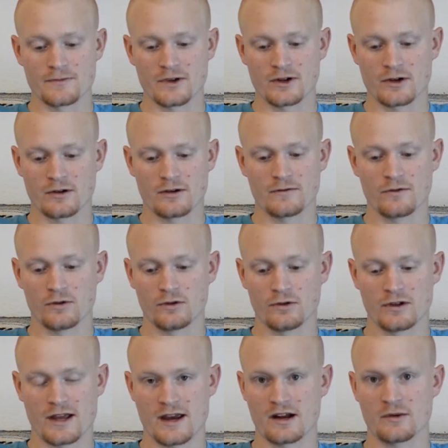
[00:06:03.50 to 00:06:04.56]
a
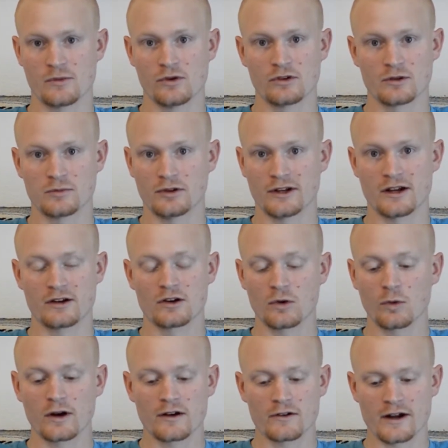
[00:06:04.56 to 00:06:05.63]
full animal or plant or
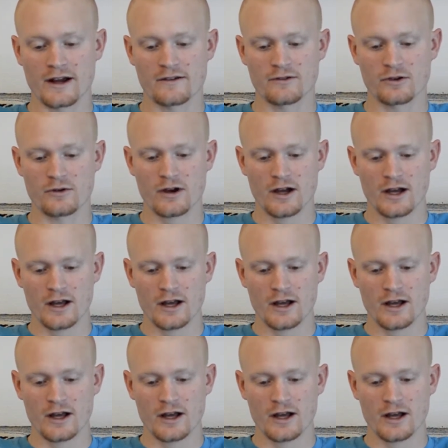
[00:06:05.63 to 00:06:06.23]
whatever have you,